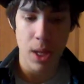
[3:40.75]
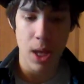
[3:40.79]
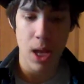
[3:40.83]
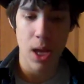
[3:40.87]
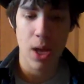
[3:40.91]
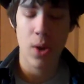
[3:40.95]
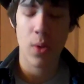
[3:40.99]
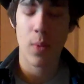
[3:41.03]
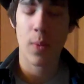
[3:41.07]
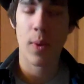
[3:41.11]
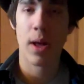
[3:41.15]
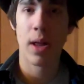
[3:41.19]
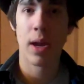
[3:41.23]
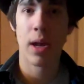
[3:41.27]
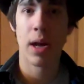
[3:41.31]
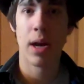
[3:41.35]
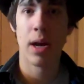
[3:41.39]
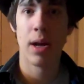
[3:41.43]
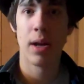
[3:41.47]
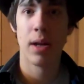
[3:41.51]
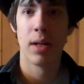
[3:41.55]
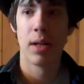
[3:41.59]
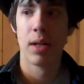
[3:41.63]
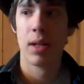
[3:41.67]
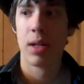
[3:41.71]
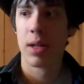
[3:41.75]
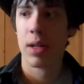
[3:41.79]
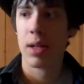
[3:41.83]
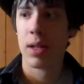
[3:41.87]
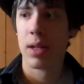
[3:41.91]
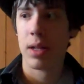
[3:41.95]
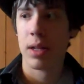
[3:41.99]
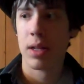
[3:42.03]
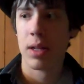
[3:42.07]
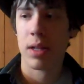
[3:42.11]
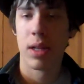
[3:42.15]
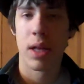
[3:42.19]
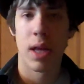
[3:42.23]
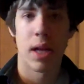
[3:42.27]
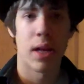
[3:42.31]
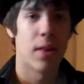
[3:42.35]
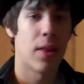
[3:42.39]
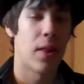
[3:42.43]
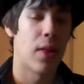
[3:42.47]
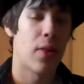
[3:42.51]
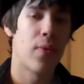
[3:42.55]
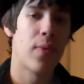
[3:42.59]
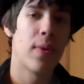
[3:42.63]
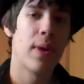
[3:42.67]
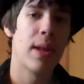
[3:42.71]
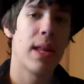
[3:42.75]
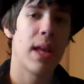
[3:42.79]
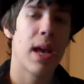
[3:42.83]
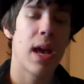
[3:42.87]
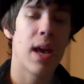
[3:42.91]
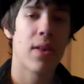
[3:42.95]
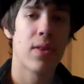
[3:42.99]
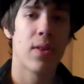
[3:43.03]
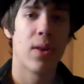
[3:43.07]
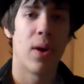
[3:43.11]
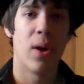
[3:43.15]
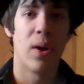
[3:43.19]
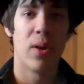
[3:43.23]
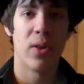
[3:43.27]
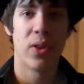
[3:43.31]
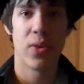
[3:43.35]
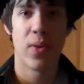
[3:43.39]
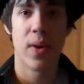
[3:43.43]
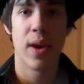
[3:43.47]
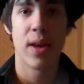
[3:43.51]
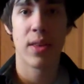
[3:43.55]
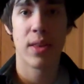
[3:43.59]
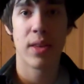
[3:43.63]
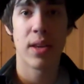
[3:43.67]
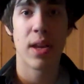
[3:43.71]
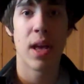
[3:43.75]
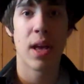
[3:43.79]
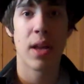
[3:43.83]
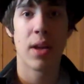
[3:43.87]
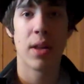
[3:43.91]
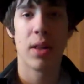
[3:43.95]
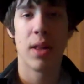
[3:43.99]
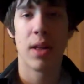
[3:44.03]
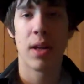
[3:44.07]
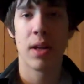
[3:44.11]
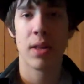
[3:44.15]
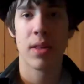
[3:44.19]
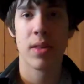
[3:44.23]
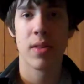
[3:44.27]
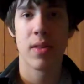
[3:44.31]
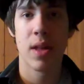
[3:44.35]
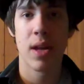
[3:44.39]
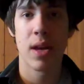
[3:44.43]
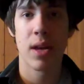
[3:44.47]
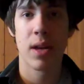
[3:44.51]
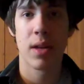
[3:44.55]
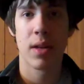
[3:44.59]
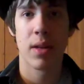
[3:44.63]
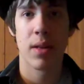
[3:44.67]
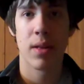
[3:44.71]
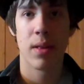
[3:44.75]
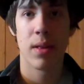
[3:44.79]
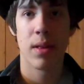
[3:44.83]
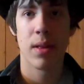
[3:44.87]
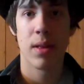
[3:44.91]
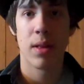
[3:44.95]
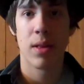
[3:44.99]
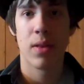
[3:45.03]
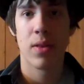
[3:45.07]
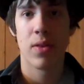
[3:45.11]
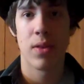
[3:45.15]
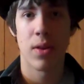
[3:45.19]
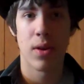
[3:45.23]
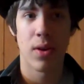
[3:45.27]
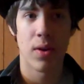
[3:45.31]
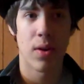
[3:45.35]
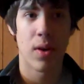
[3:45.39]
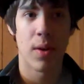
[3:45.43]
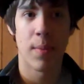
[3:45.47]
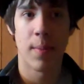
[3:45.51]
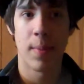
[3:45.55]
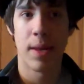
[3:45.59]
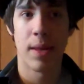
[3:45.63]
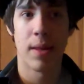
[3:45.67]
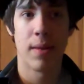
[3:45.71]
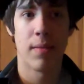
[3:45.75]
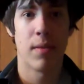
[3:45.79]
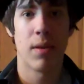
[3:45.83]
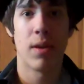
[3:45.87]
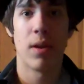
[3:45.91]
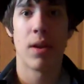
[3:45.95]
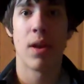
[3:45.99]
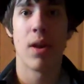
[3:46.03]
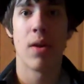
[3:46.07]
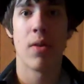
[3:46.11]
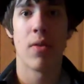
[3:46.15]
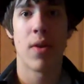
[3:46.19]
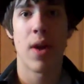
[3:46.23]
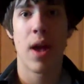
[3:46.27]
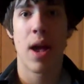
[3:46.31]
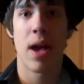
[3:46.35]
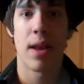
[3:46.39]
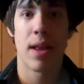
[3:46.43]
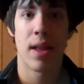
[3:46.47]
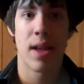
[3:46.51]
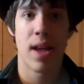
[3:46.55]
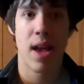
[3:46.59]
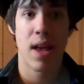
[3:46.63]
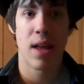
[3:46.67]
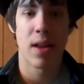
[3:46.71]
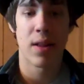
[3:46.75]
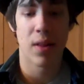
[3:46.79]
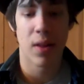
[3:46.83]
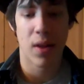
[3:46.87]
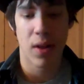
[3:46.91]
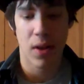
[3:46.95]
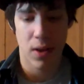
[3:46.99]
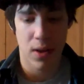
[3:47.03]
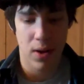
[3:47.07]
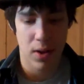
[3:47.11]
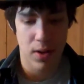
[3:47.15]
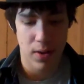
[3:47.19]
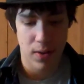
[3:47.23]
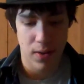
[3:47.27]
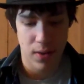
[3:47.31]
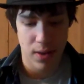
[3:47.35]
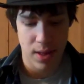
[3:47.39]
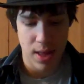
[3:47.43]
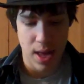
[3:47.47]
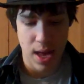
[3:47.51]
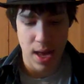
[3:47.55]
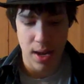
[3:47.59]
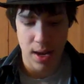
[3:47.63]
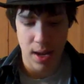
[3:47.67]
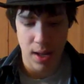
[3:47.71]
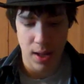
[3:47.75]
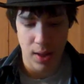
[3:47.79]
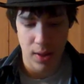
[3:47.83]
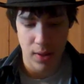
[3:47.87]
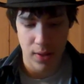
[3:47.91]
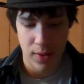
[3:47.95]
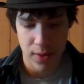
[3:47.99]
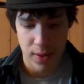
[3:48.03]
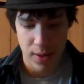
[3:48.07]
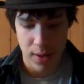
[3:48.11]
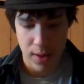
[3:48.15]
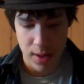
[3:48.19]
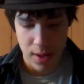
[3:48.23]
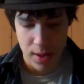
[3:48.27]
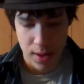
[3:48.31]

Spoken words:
I don't want to. Yeah, the 3DS also has an analog stick. So I mean, there you go. They're adding analog onto these handhelds.